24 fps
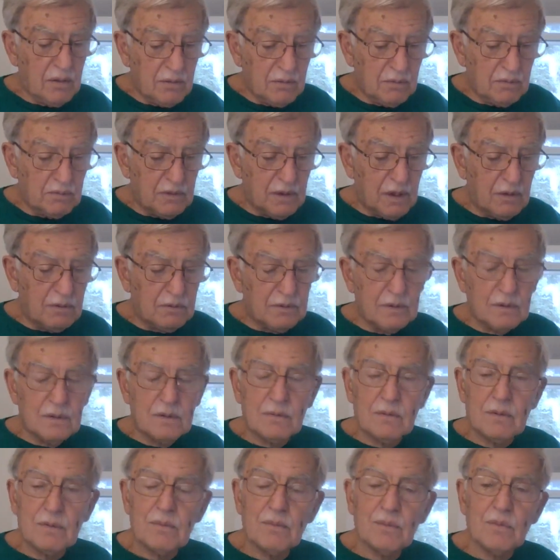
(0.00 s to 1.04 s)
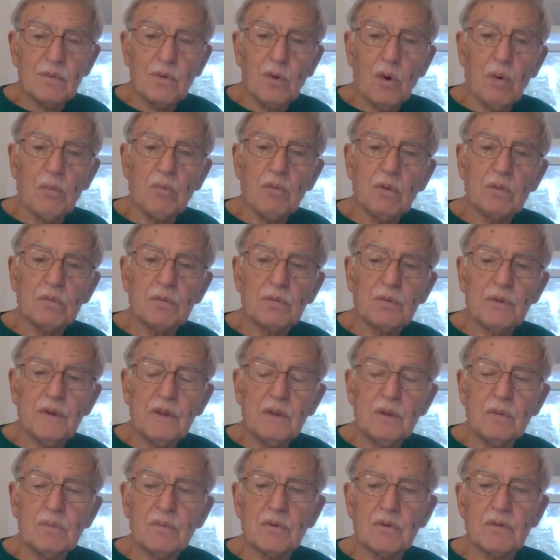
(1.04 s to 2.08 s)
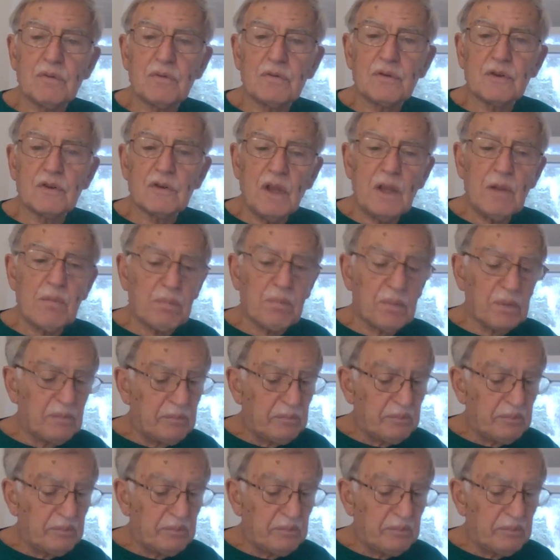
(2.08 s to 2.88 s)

and their normal rhythms of sleep.